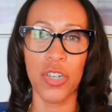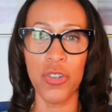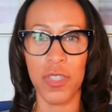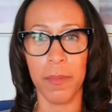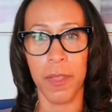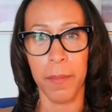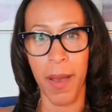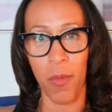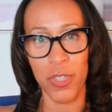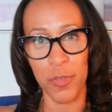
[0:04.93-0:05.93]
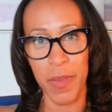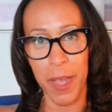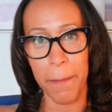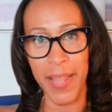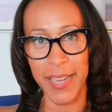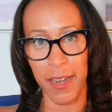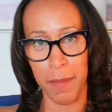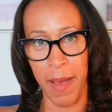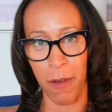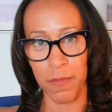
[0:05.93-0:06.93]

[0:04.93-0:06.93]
do something about what you've been complaining about.